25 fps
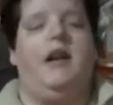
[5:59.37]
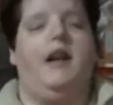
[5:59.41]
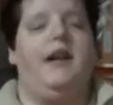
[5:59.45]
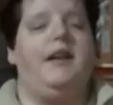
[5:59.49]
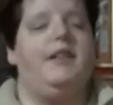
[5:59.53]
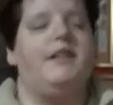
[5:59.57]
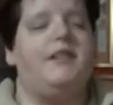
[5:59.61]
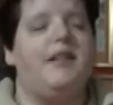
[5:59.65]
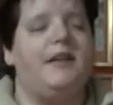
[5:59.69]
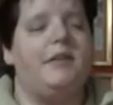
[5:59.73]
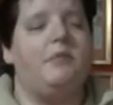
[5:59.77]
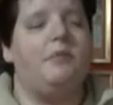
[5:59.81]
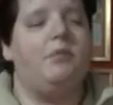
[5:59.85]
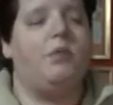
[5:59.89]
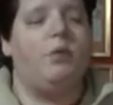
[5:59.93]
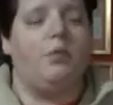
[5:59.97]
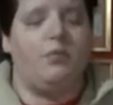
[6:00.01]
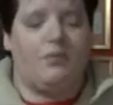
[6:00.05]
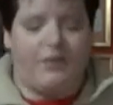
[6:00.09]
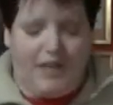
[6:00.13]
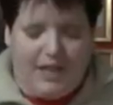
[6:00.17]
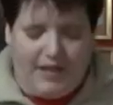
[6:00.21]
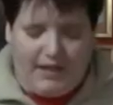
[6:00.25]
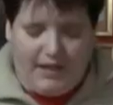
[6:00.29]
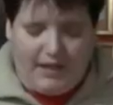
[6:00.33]
It's like,
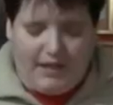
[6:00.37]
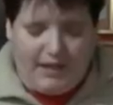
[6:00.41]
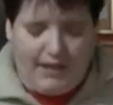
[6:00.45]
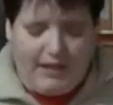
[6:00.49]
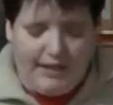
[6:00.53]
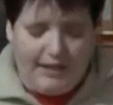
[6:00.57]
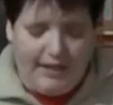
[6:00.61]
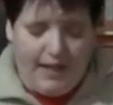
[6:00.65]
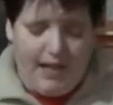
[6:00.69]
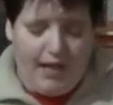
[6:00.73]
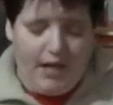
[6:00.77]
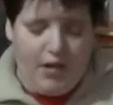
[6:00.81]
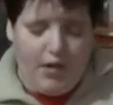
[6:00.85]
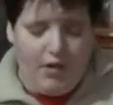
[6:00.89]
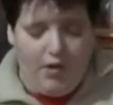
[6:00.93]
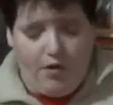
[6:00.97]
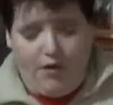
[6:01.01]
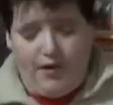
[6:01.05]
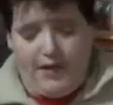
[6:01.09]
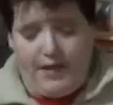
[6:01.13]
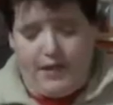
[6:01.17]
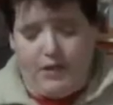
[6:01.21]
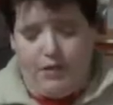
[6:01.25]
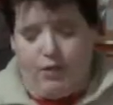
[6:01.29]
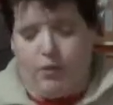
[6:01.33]
well, technically they're
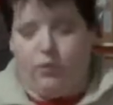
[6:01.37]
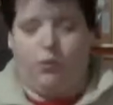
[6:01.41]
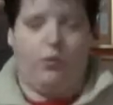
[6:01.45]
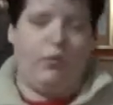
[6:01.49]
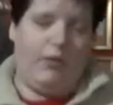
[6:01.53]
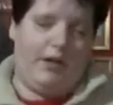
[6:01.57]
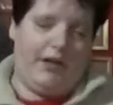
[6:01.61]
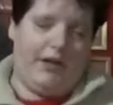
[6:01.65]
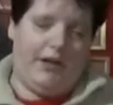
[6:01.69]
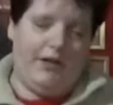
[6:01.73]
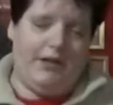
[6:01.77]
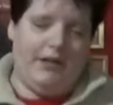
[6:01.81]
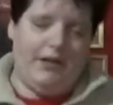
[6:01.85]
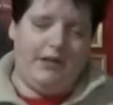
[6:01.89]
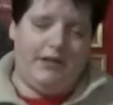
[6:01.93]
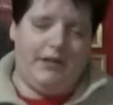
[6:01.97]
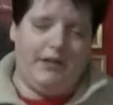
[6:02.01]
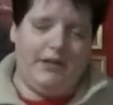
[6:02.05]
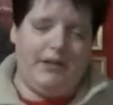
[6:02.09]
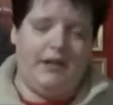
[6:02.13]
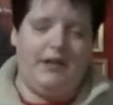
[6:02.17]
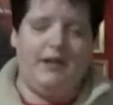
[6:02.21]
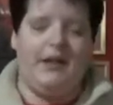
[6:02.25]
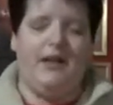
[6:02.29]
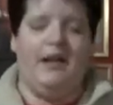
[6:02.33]
not in order.
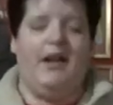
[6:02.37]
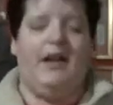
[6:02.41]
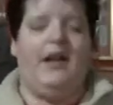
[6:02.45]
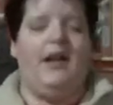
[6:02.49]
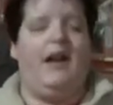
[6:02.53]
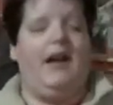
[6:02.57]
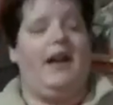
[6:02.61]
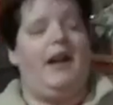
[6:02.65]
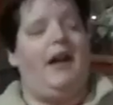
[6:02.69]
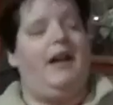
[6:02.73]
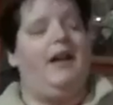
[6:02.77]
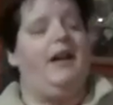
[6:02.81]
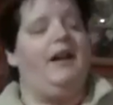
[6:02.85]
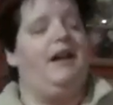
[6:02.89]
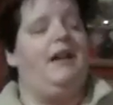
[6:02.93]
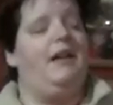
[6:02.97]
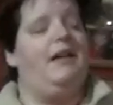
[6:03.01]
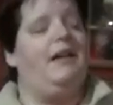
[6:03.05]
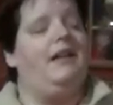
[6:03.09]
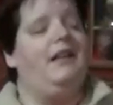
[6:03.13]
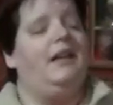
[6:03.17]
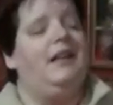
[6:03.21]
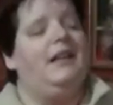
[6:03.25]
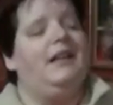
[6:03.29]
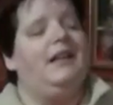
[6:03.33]
The